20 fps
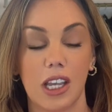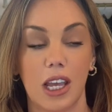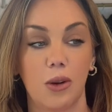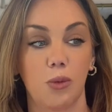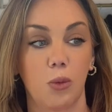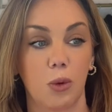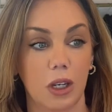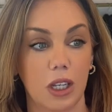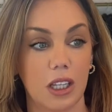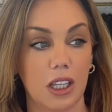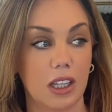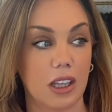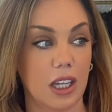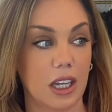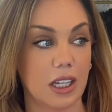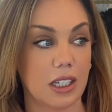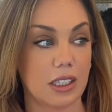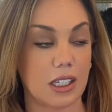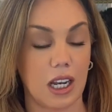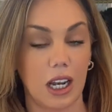and one of the
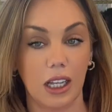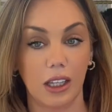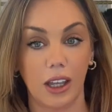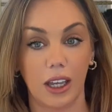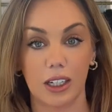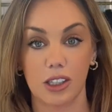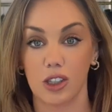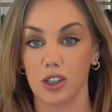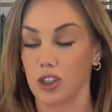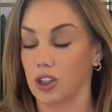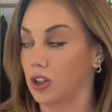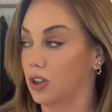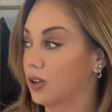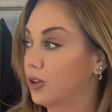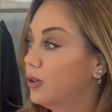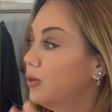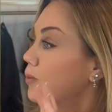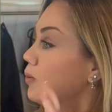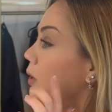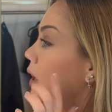things that I like to
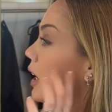do